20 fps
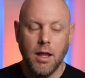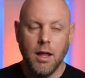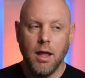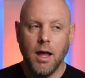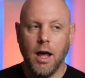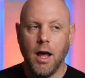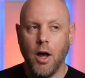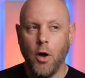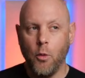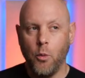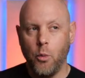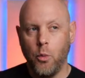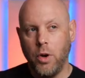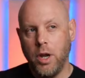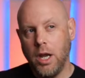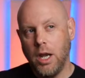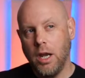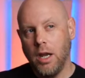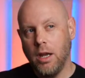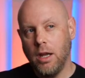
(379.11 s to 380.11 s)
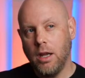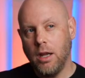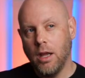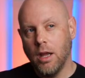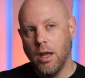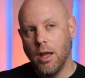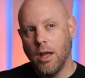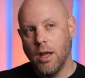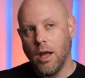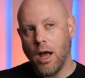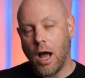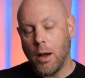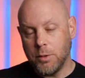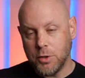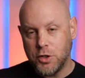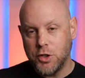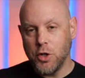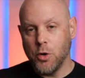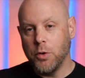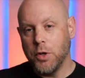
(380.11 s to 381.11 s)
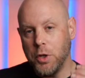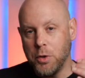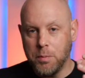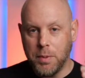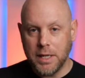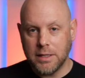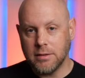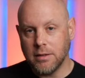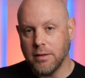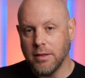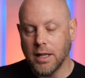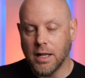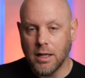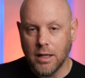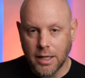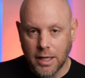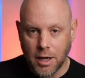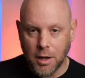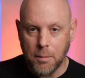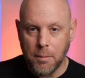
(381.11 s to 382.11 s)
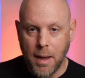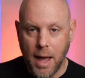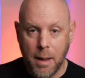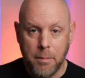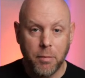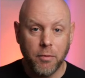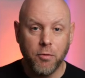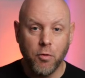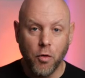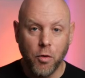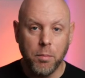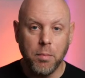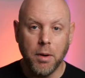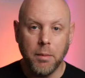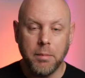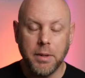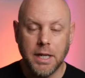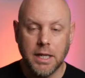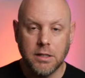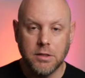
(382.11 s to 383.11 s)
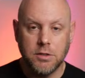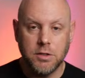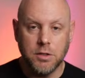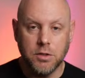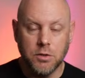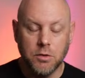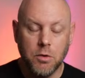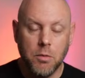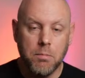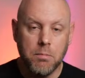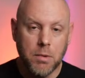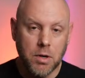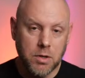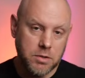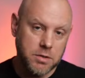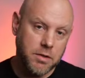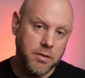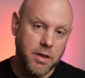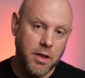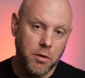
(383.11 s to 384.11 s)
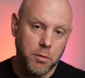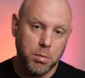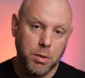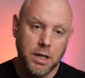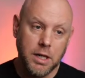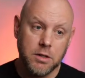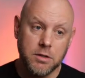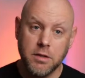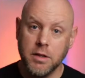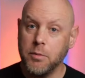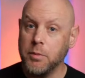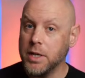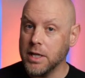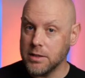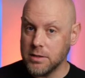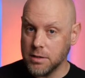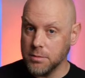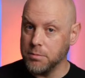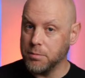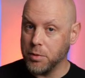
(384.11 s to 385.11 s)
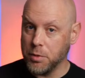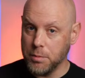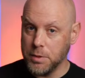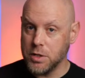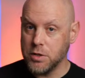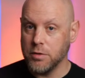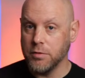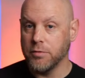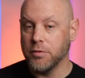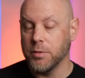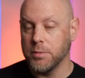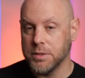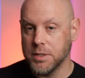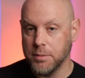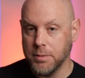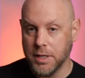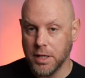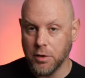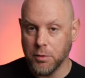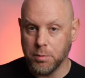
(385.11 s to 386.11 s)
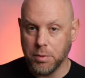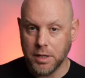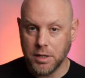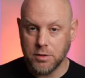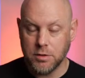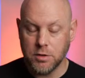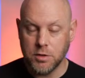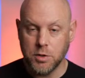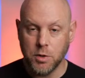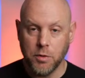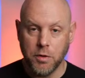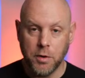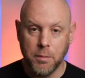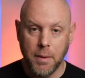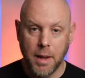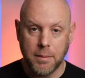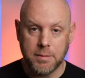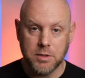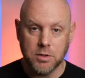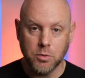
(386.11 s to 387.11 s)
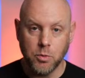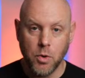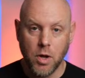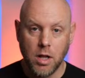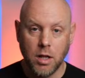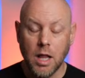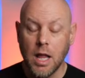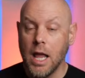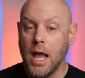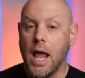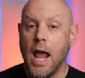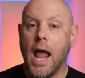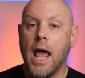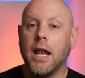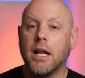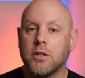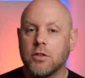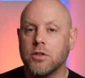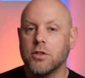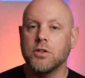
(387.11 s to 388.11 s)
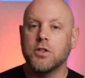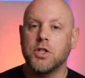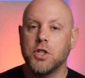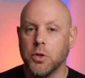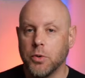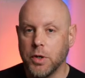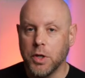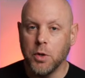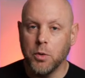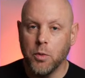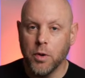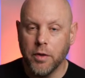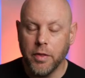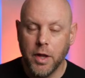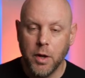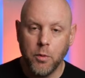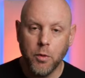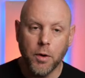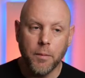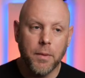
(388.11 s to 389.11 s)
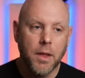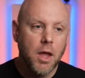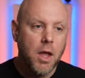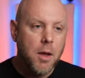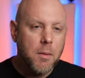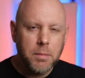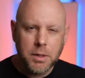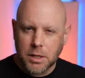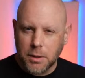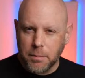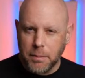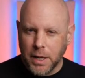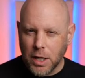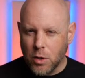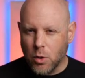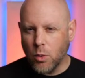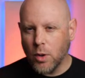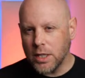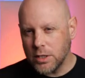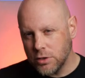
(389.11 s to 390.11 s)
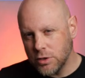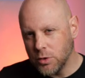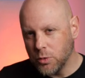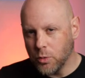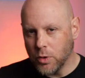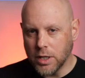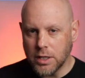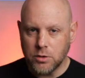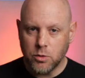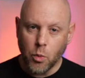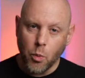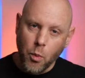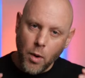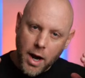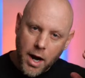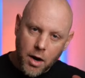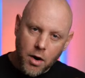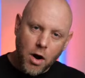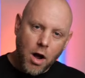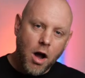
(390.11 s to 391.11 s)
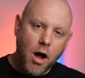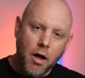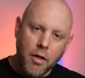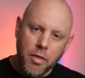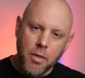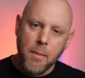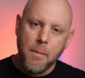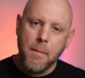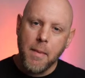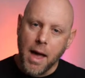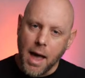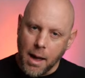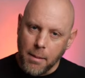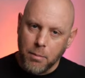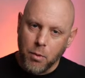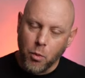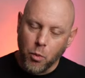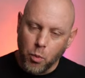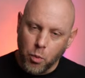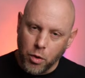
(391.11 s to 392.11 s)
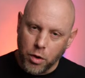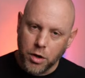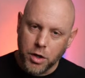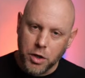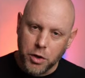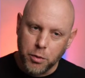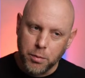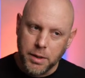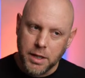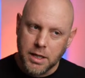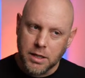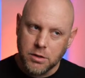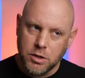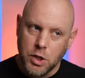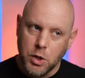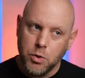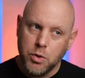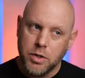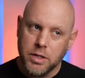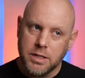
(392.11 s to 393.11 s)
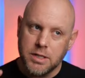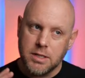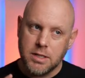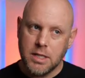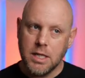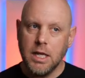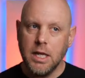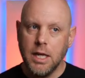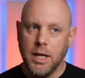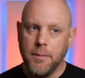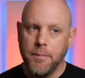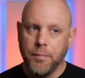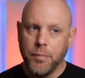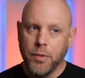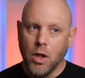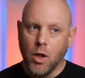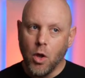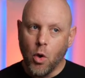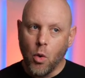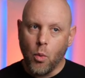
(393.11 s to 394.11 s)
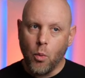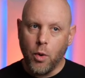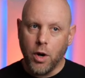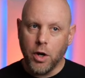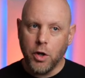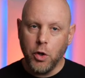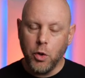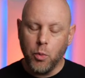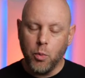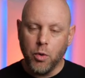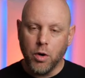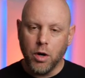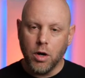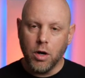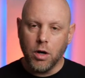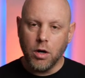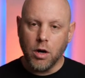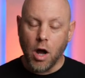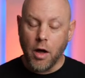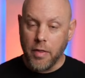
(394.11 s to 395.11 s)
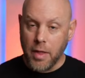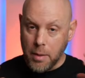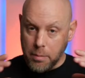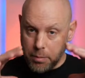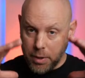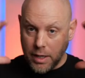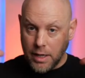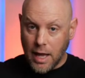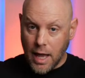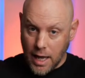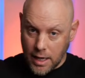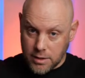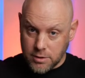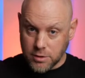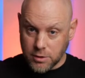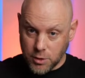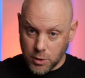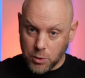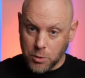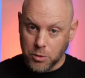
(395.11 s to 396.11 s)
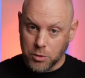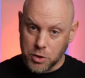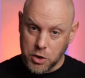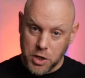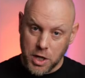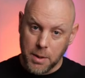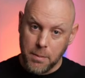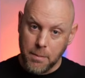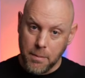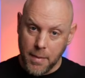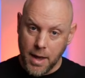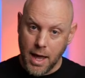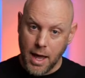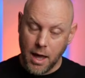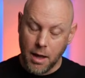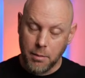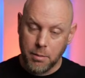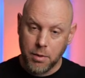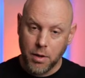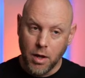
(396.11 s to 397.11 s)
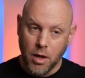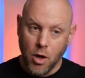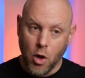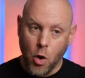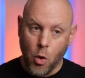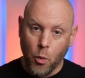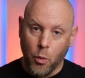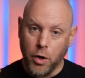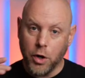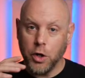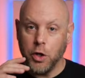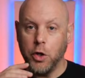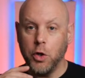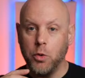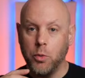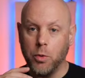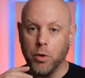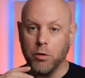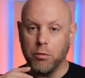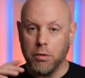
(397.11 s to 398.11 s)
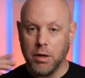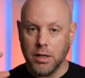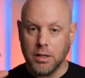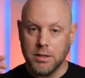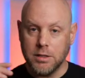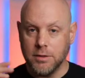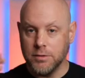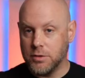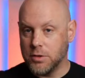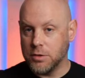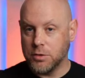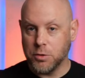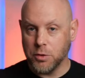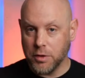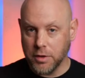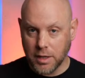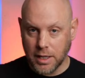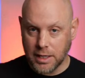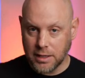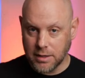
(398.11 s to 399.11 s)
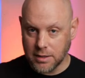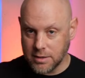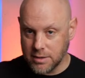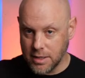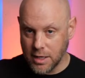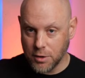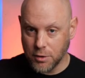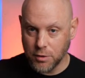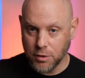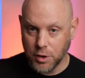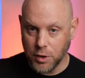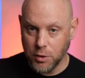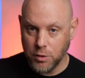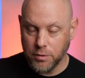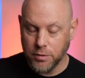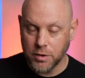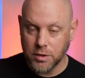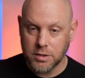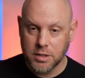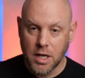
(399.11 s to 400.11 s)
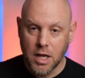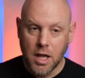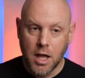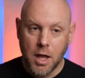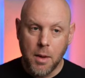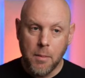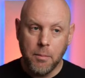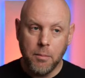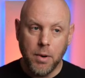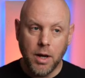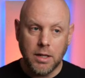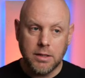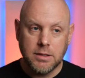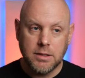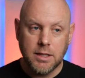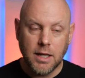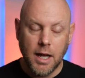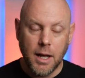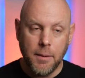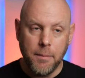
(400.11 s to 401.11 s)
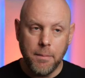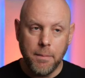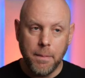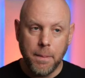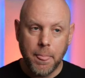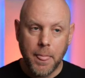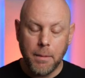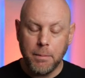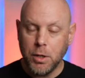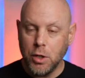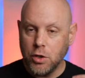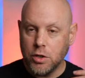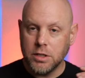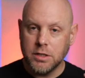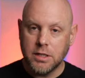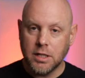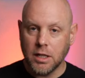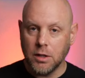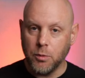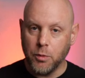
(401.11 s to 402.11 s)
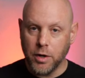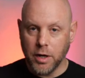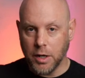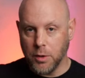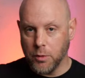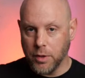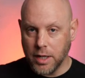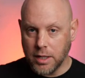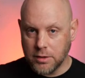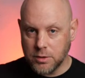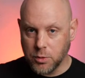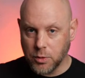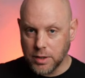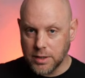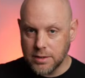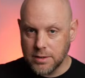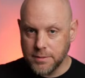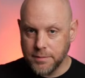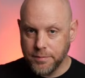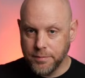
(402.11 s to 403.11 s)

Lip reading: I was showing you basically the Klingon map before bumping into most of the other players. And then we got some permission from some of the other players to show their maps as well. And I started showing you where they were. But the big question was, where on the map were you? Because you could see where you were on that big hexagonal shaped map, where you were relative to sort of like the center of the universe, but you can tell where anyone else was.